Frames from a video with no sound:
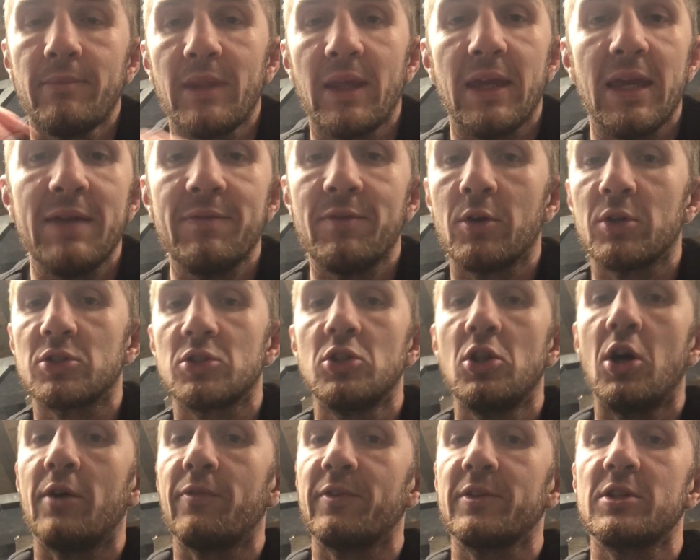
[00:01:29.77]
Even though it's
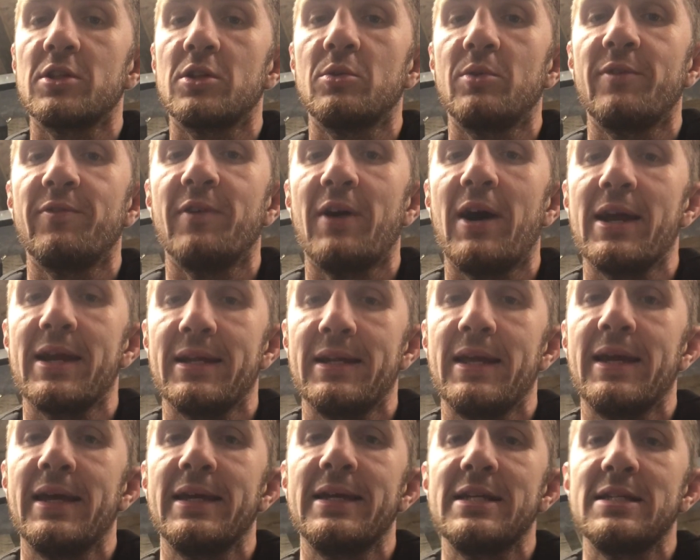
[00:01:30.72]
nothing to do with fighting,
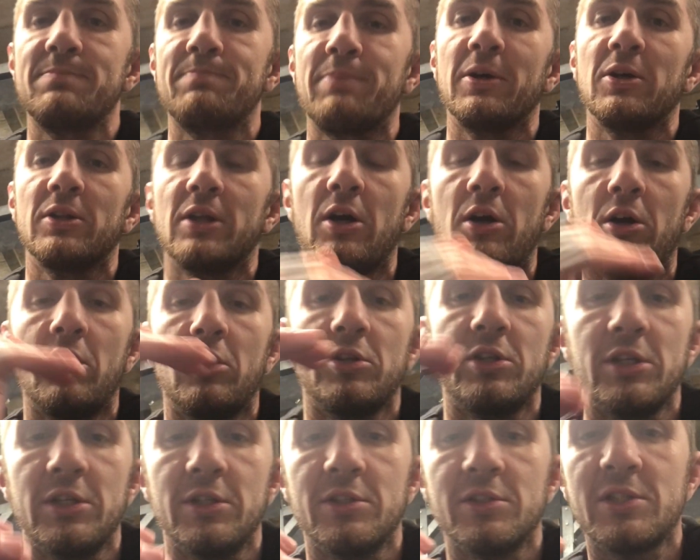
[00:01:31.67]
he's built that
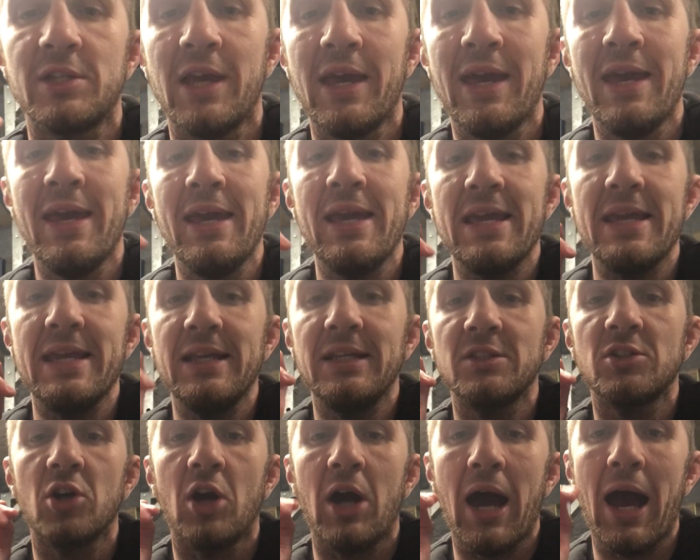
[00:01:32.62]
audience.
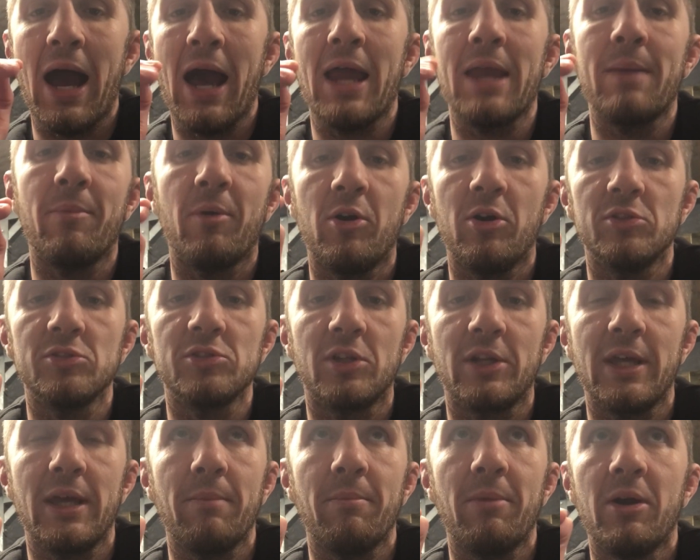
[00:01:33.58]
He's got eyeballs on
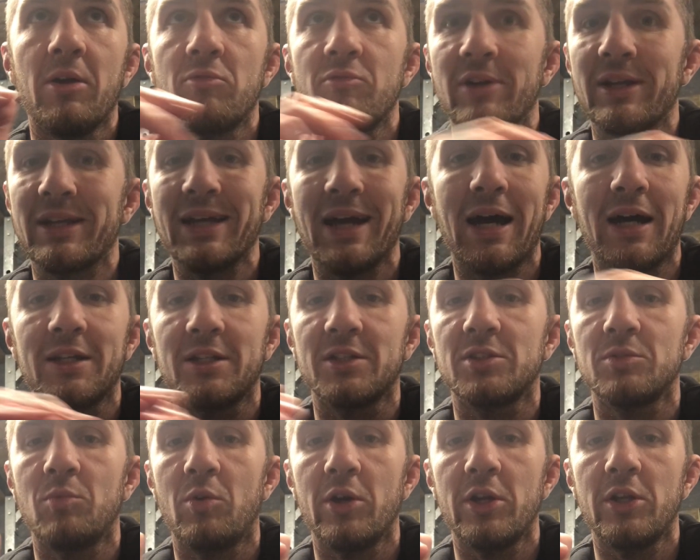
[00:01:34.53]
him,
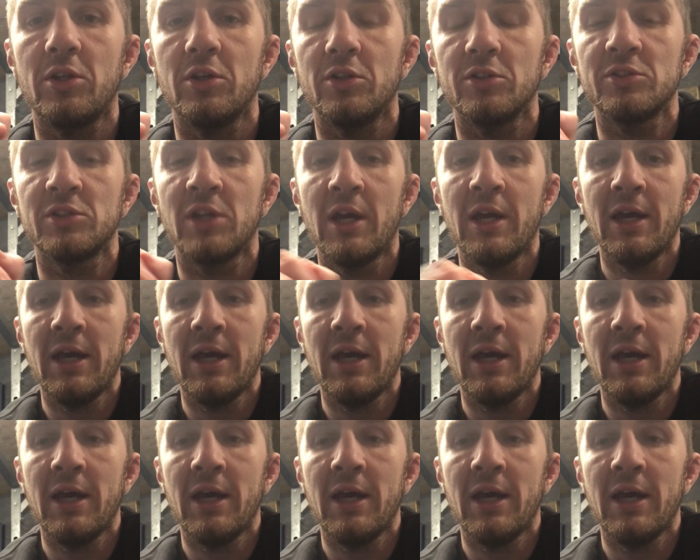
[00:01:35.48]
regardless of what he does.